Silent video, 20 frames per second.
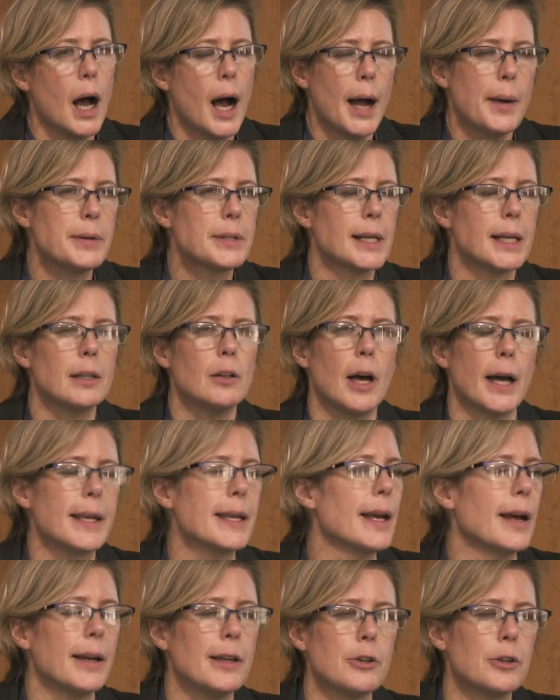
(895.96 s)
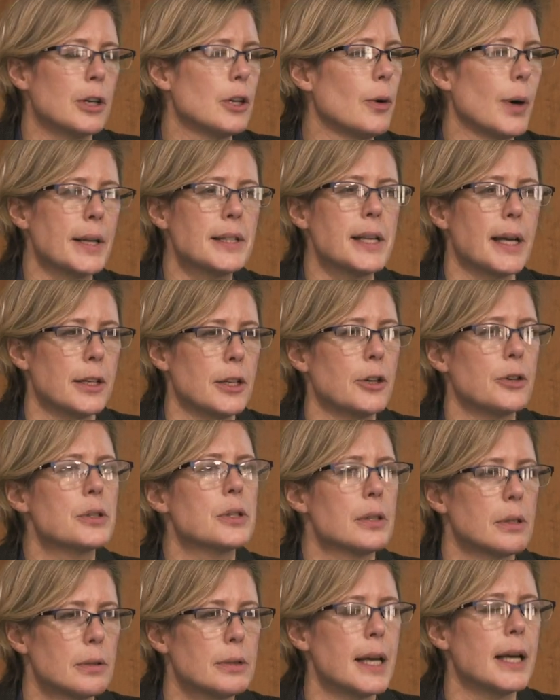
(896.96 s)
I would say, yeah, you could go out 10
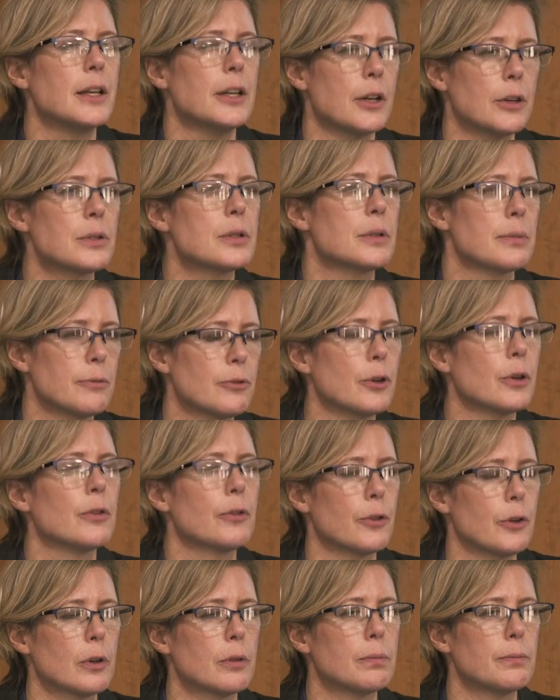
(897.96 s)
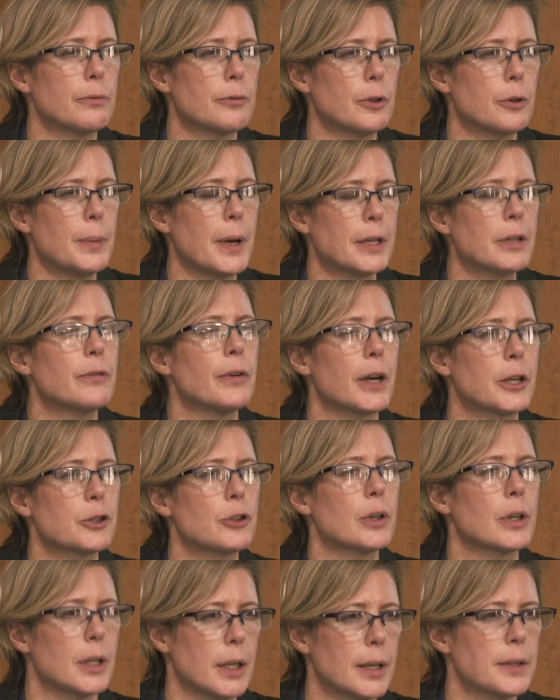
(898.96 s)
years. 10 years for
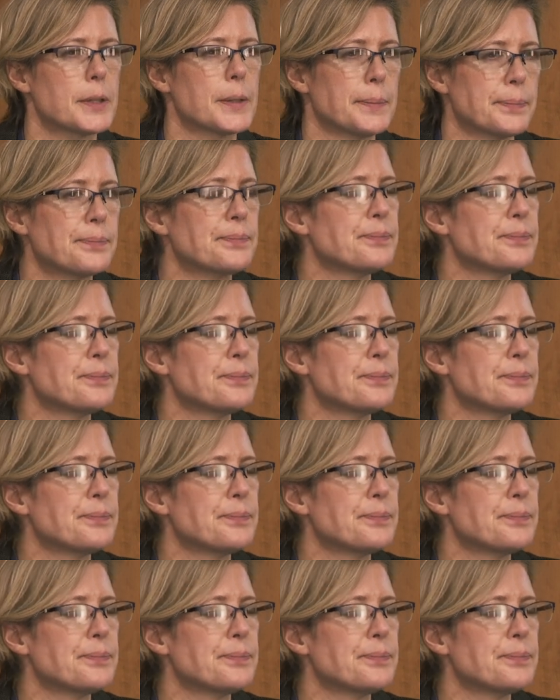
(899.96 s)
manufacturing, yes.